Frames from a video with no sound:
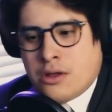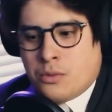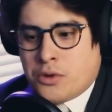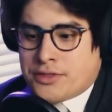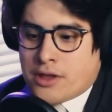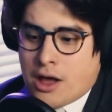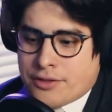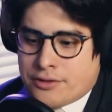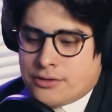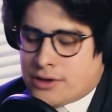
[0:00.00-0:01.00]
with the
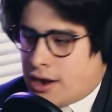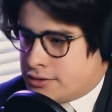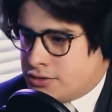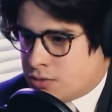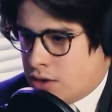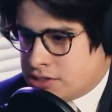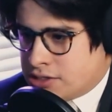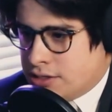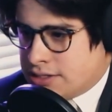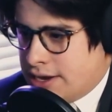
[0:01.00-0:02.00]
other Dr. Squatch
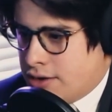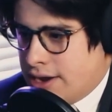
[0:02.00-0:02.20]
colognes, I know I